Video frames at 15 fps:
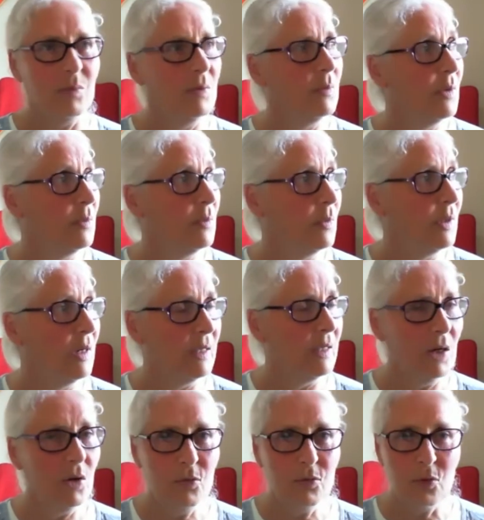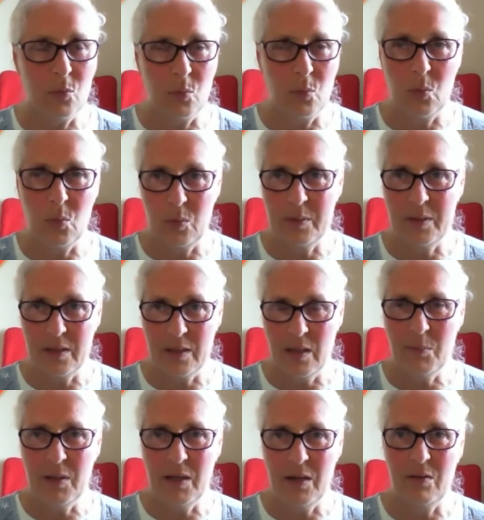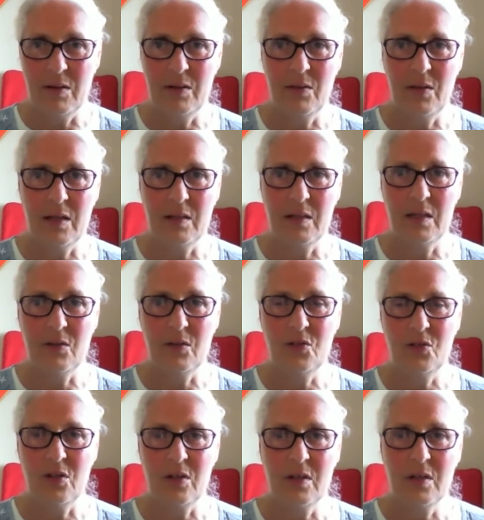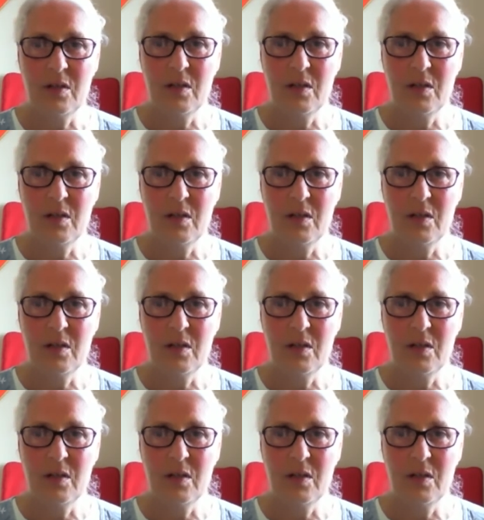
When I go for a walk, when I go out in that nature,